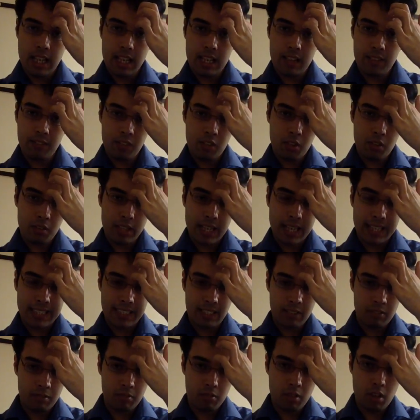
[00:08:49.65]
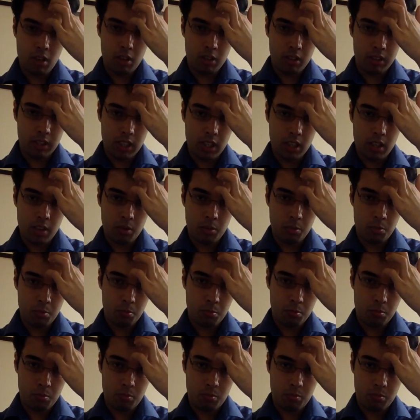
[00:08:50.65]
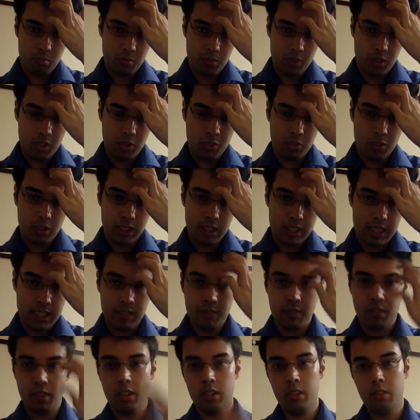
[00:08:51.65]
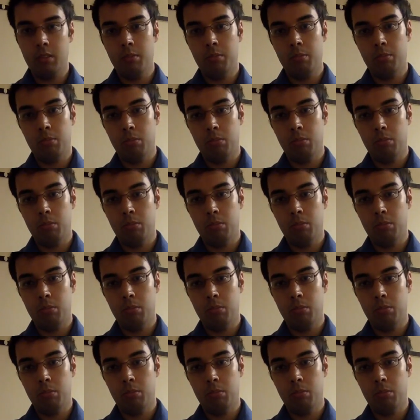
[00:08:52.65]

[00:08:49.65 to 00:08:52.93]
If you get it wrong, though, you could even